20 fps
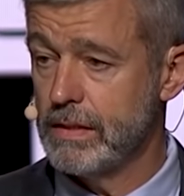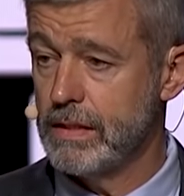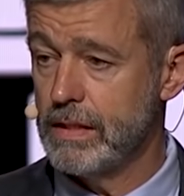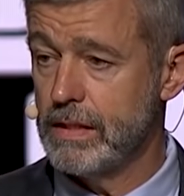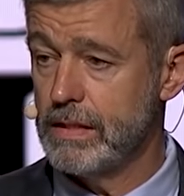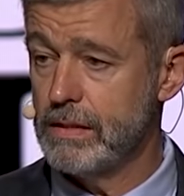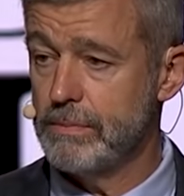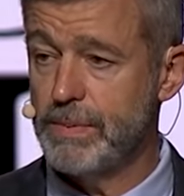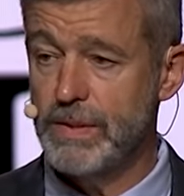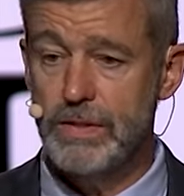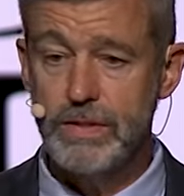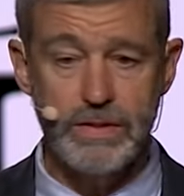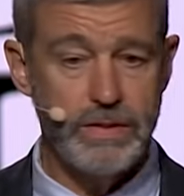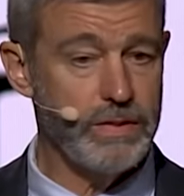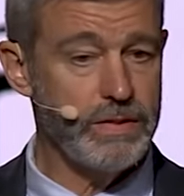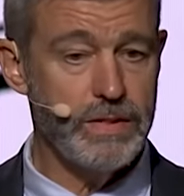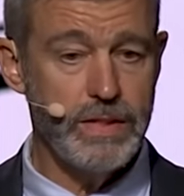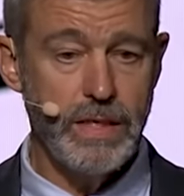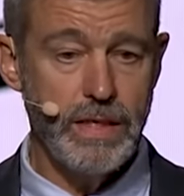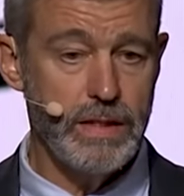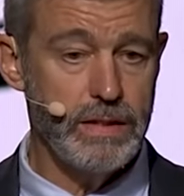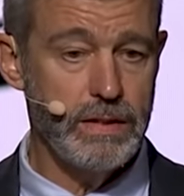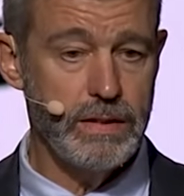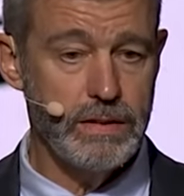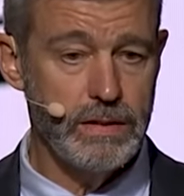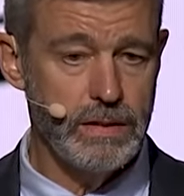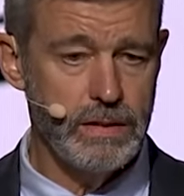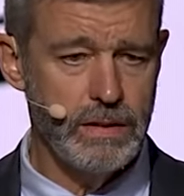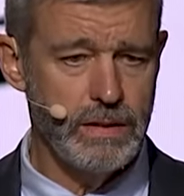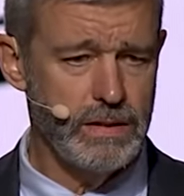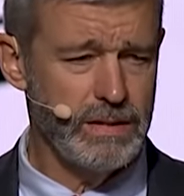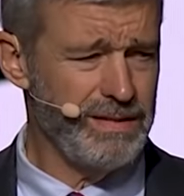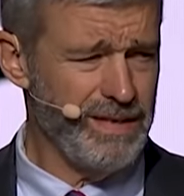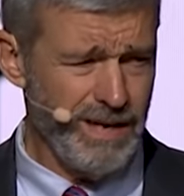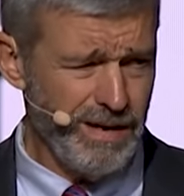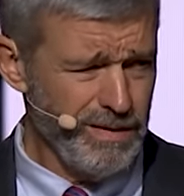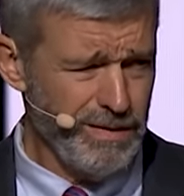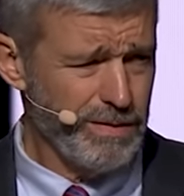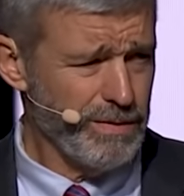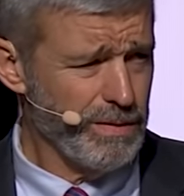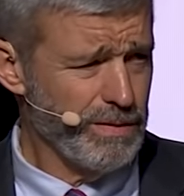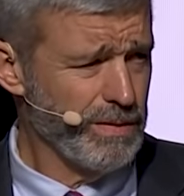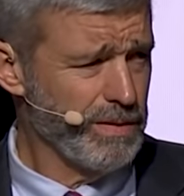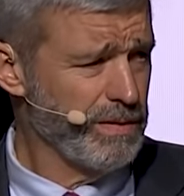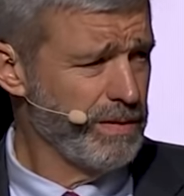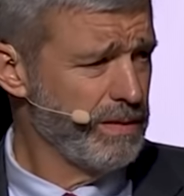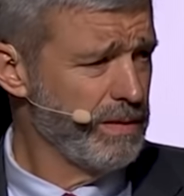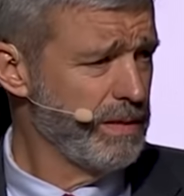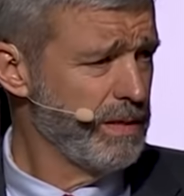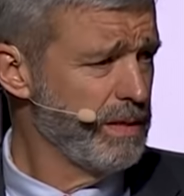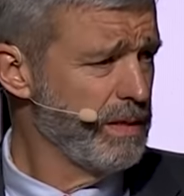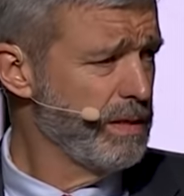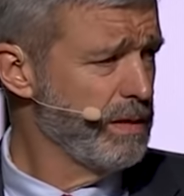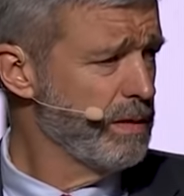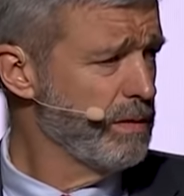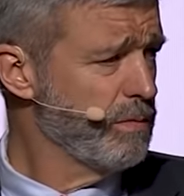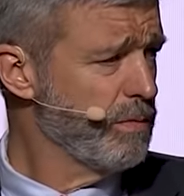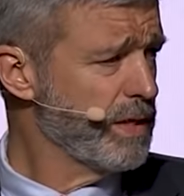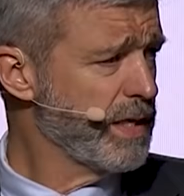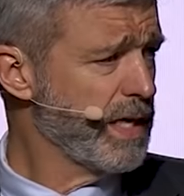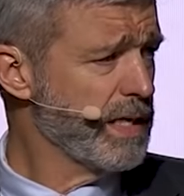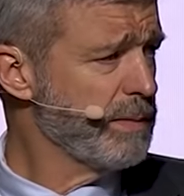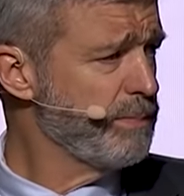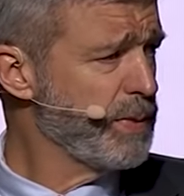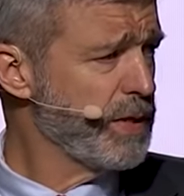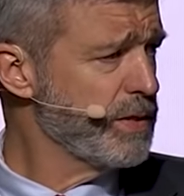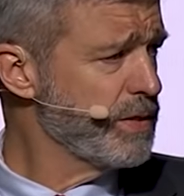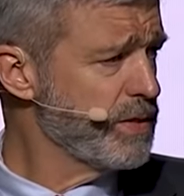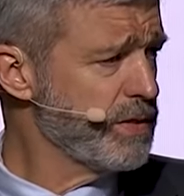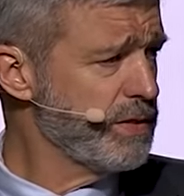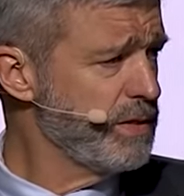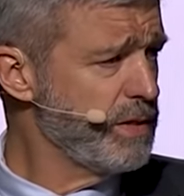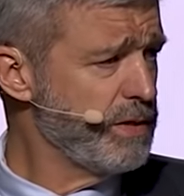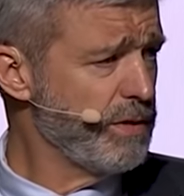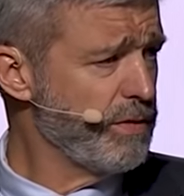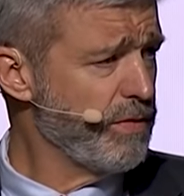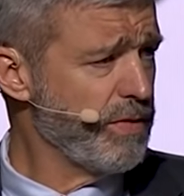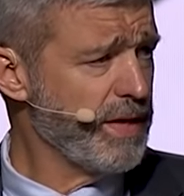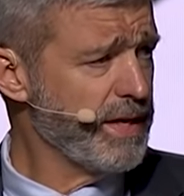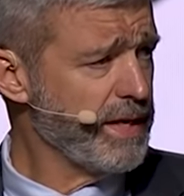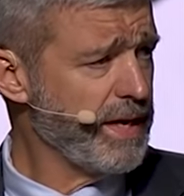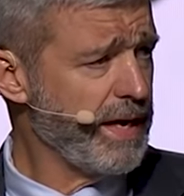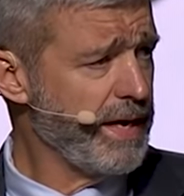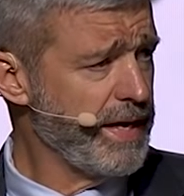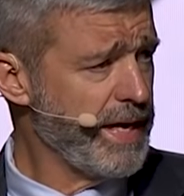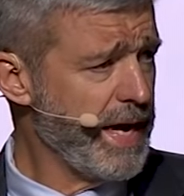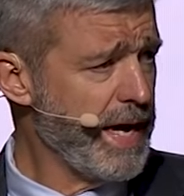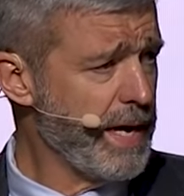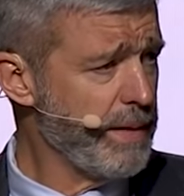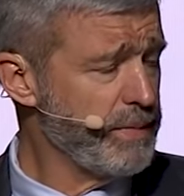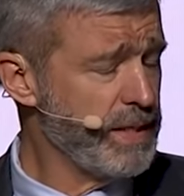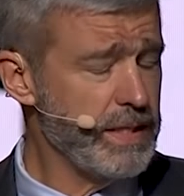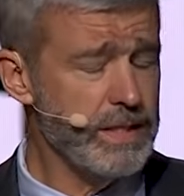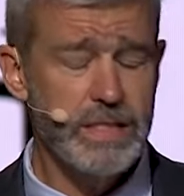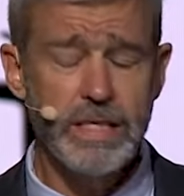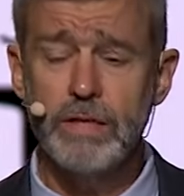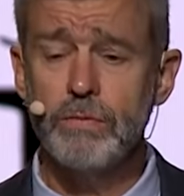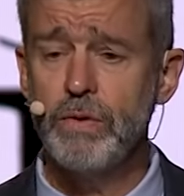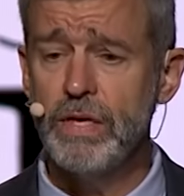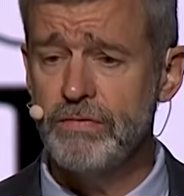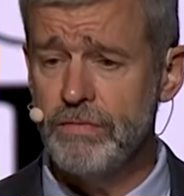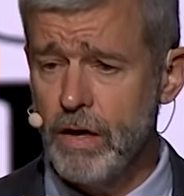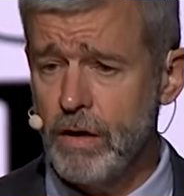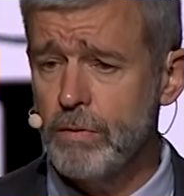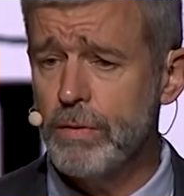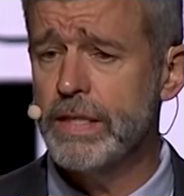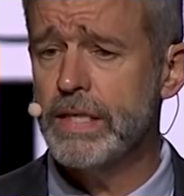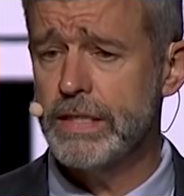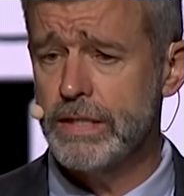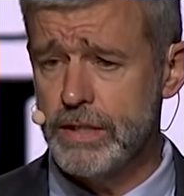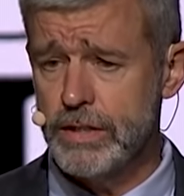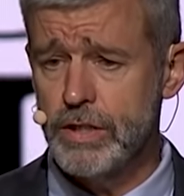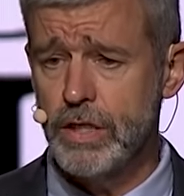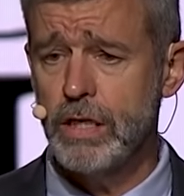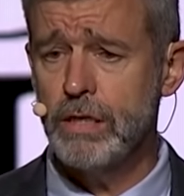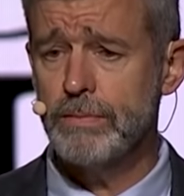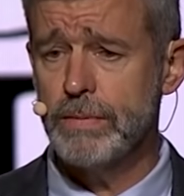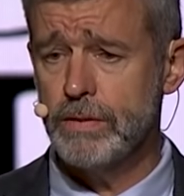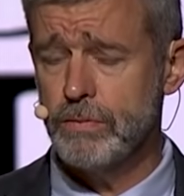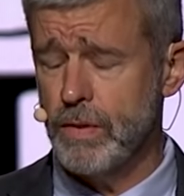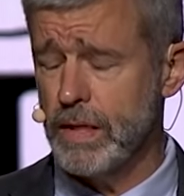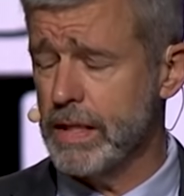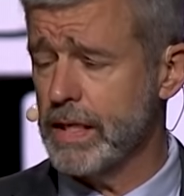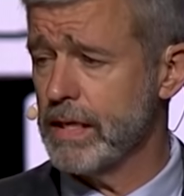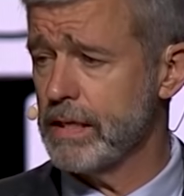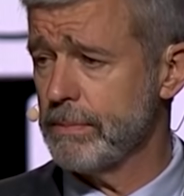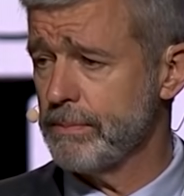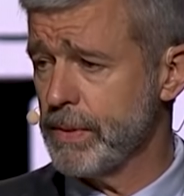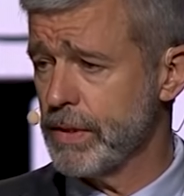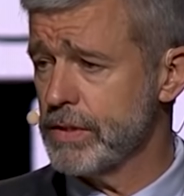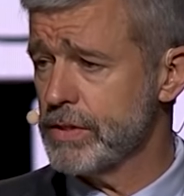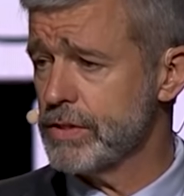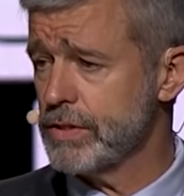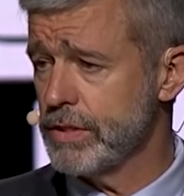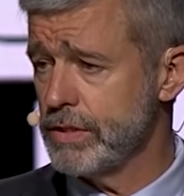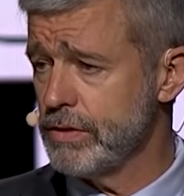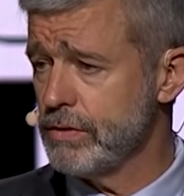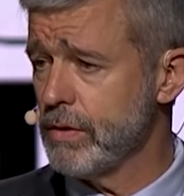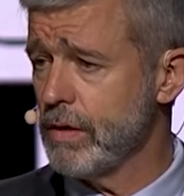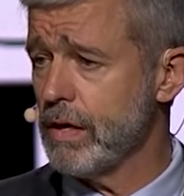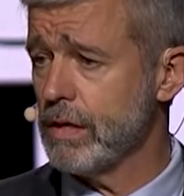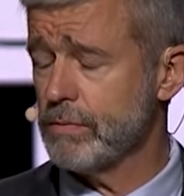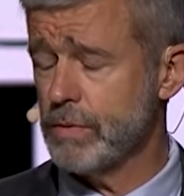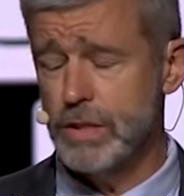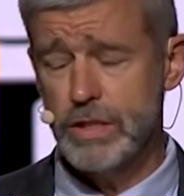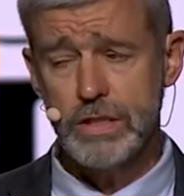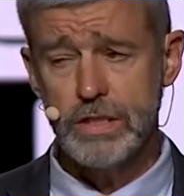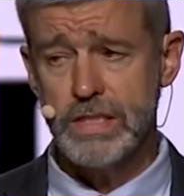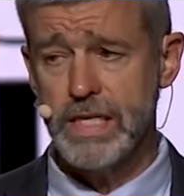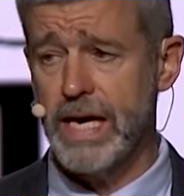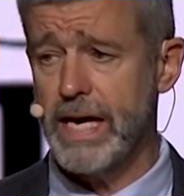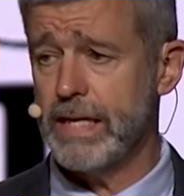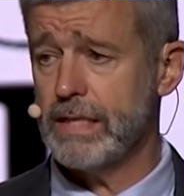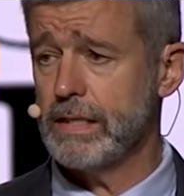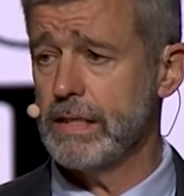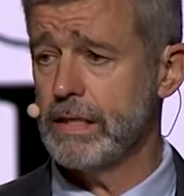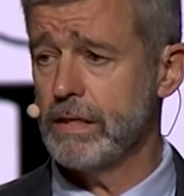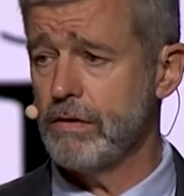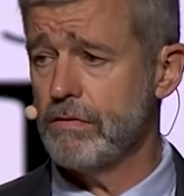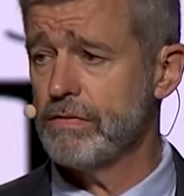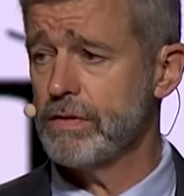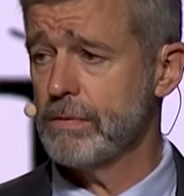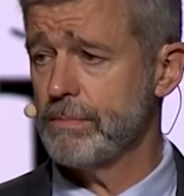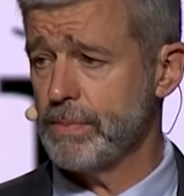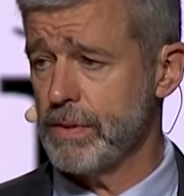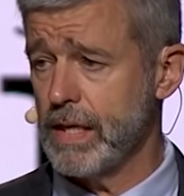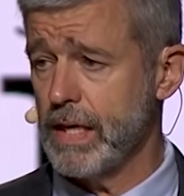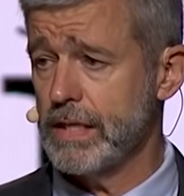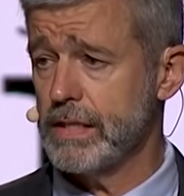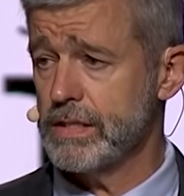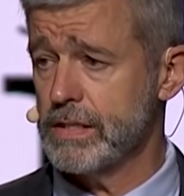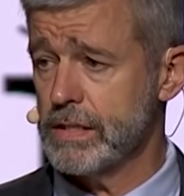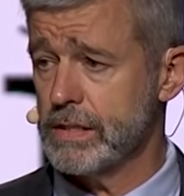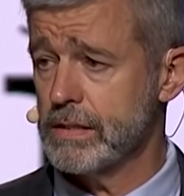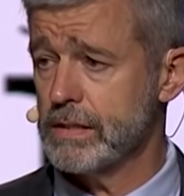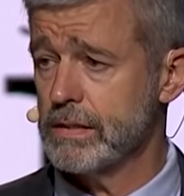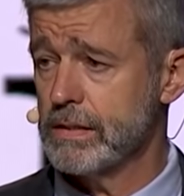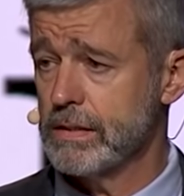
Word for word: And the person said, No. What kind of person do you think I am? He said, We've already determined what kind of person you are. We're just haggling over the price.